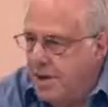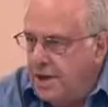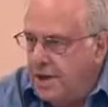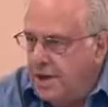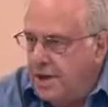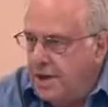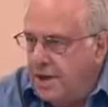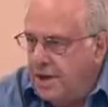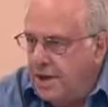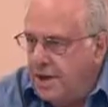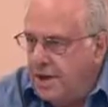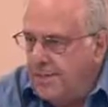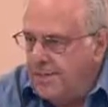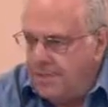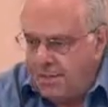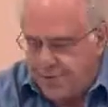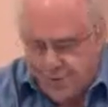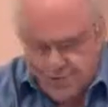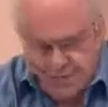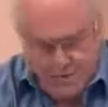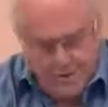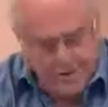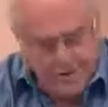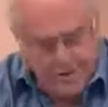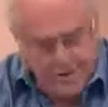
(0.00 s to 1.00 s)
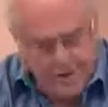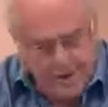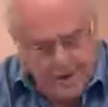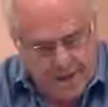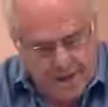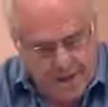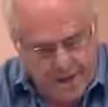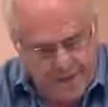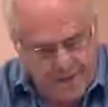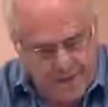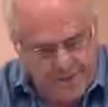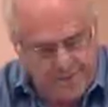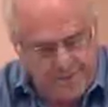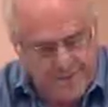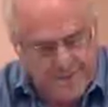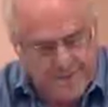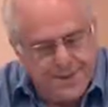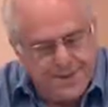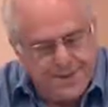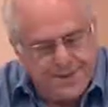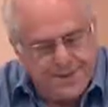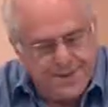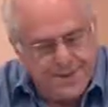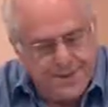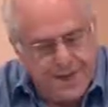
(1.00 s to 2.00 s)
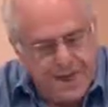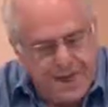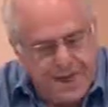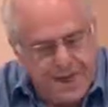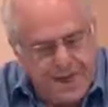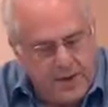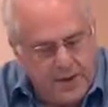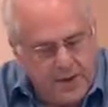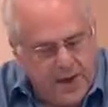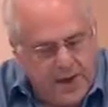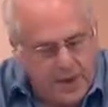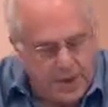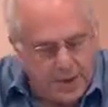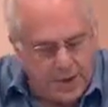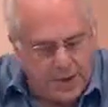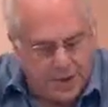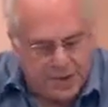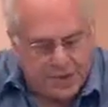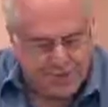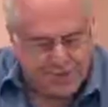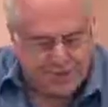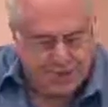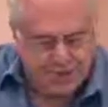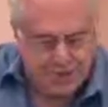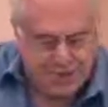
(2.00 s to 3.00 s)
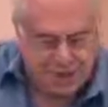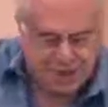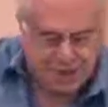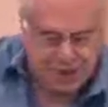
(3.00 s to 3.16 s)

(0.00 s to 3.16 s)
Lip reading: elaborate items. Anyway, in her speech,